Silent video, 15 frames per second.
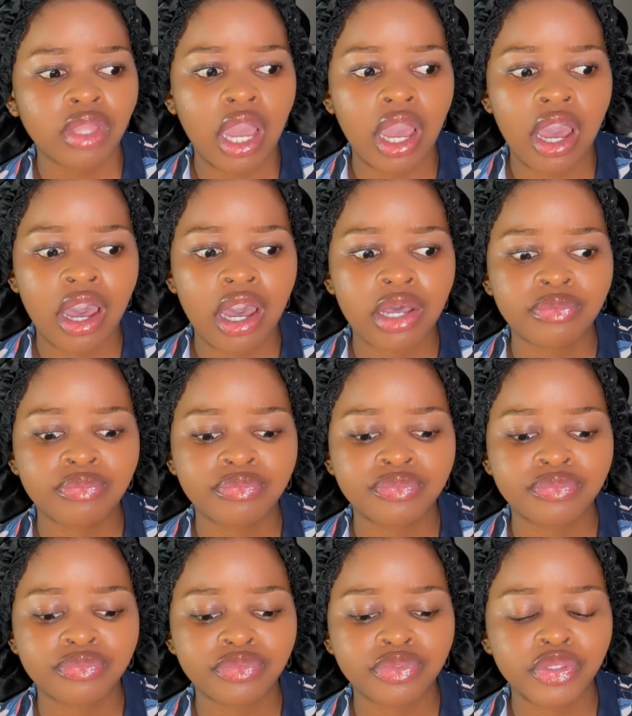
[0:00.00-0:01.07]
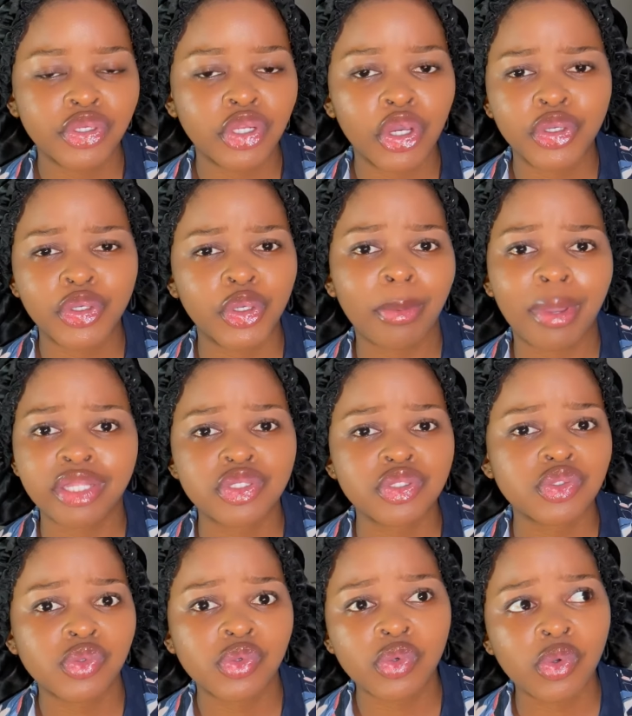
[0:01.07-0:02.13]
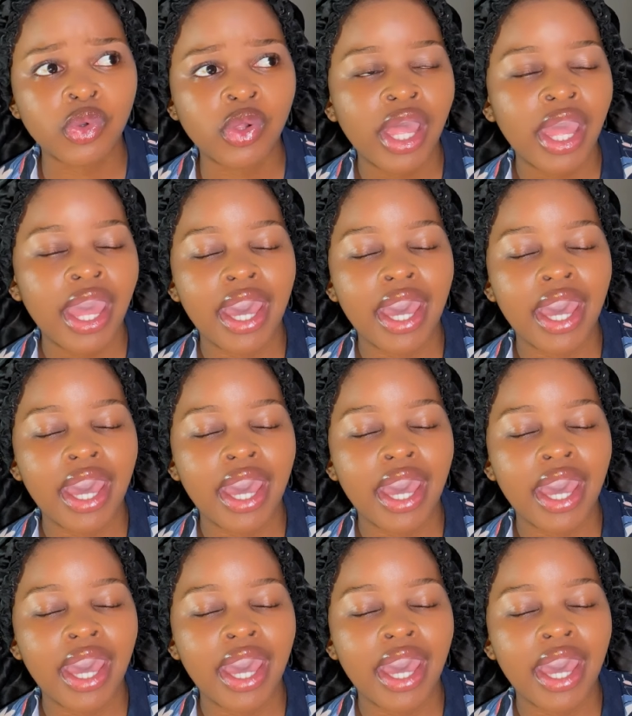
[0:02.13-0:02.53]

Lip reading: You're not going to go back to school.